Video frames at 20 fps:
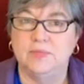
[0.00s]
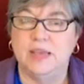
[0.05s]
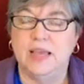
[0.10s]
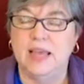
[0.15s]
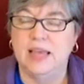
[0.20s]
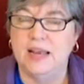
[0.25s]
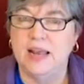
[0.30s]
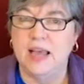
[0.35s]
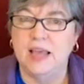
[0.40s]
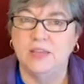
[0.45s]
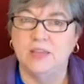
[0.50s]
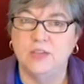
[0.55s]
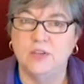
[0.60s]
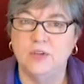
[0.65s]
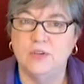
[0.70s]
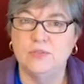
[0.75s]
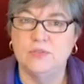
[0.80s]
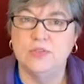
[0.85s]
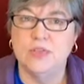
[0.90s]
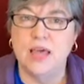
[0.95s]
And I
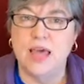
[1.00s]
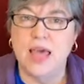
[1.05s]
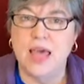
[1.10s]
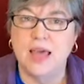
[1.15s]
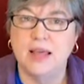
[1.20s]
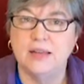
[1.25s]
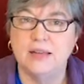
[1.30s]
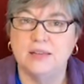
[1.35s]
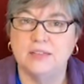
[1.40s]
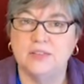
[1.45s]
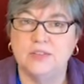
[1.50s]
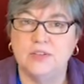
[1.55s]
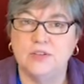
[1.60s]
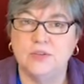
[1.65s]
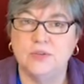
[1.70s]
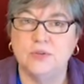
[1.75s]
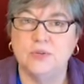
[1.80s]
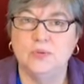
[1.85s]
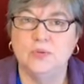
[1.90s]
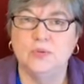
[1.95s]
used that
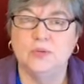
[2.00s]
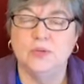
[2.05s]
to